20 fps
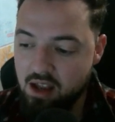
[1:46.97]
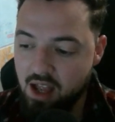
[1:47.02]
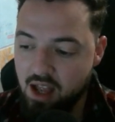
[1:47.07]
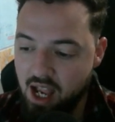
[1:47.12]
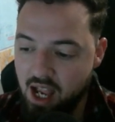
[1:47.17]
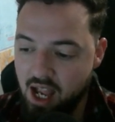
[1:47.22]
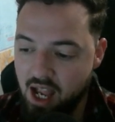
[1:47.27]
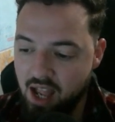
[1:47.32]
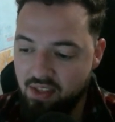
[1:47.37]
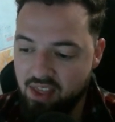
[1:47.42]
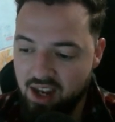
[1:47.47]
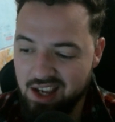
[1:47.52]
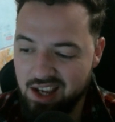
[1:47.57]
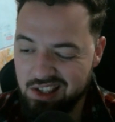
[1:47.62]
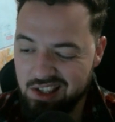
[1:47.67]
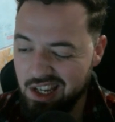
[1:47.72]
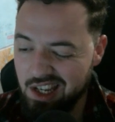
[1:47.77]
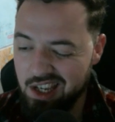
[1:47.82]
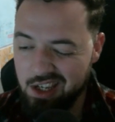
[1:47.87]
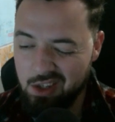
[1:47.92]
And then I
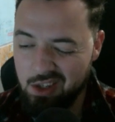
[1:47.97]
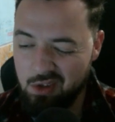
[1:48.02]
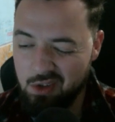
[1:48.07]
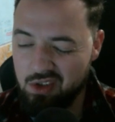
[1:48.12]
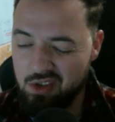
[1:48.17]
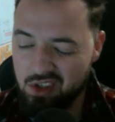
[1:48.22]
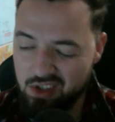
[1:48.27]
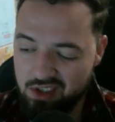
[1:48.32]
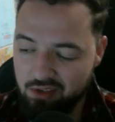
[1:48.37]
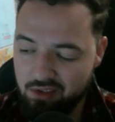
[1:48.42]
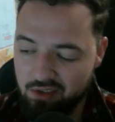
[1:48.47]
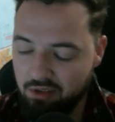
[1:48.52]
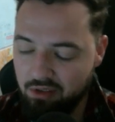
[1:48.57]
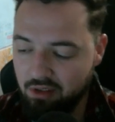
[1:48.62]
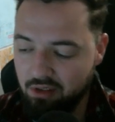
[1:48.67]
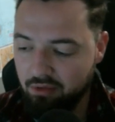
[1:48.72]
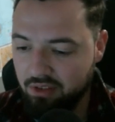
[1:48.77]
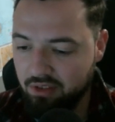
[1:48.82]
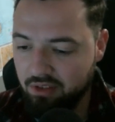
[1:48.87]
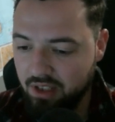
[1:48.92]
said, hey, can you adjust it for
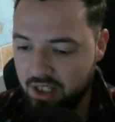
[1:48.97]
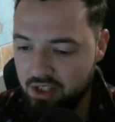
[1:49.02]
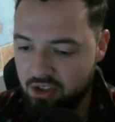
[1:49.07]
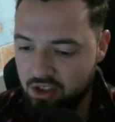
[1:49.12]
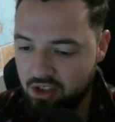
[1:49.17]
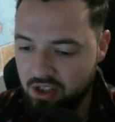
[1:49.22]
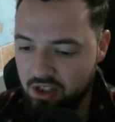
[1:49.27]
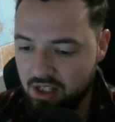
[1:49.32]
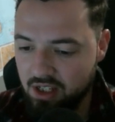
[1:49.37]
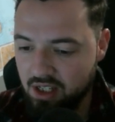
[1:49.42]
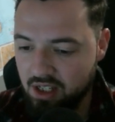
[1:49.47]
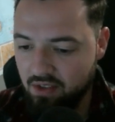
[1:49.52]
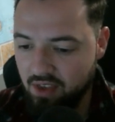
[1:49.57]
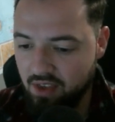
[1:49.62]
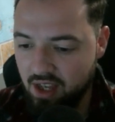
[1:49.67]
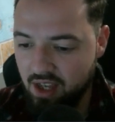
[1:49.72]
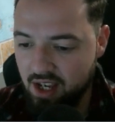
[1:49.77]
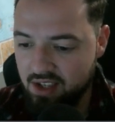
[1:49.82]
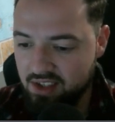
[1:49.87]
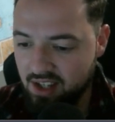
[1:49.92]
inflation? And then
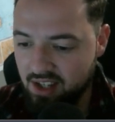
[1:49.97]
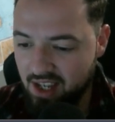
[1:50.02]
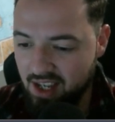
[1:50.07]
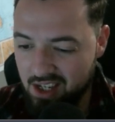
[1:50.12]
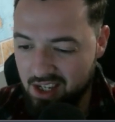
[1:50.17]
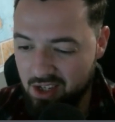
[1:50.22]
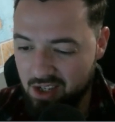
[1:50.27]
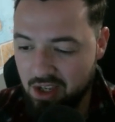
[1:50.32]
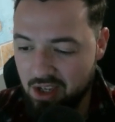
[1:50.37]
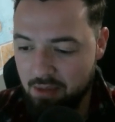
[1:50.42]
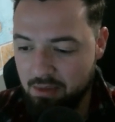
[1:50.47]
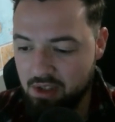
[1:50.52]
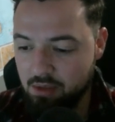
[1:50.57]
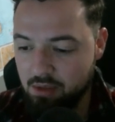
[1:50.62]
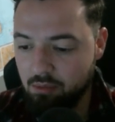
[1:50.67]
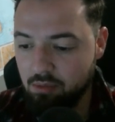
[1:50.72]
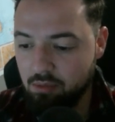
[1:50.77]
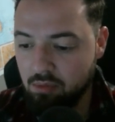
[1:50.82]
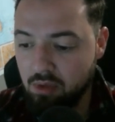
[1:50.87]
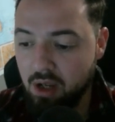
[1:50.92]
I said, hey, can you give me
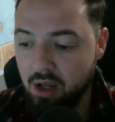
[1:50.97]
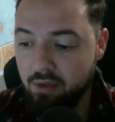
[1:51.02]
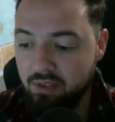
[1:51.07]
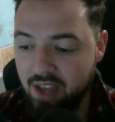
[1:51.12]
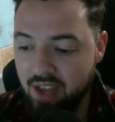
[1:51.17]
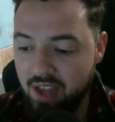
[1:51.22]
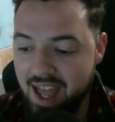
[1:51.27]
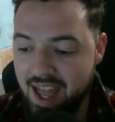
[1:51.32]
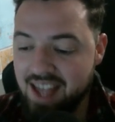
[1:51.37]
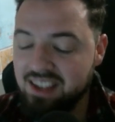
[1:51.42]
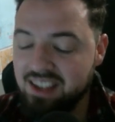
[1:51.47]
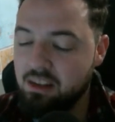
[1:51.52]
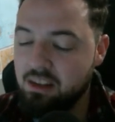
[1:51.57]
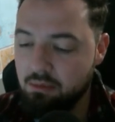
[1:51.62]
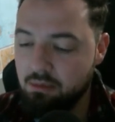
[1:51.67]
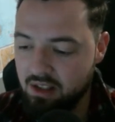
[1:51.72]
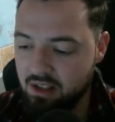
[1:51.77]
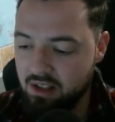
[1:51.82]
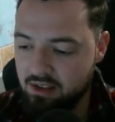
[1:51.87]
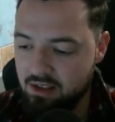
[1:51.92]
some rough
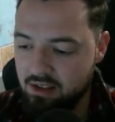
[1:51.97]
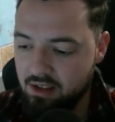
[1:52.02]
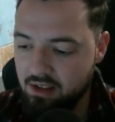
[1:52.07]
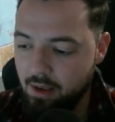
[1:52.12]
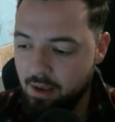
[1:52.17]
estimates?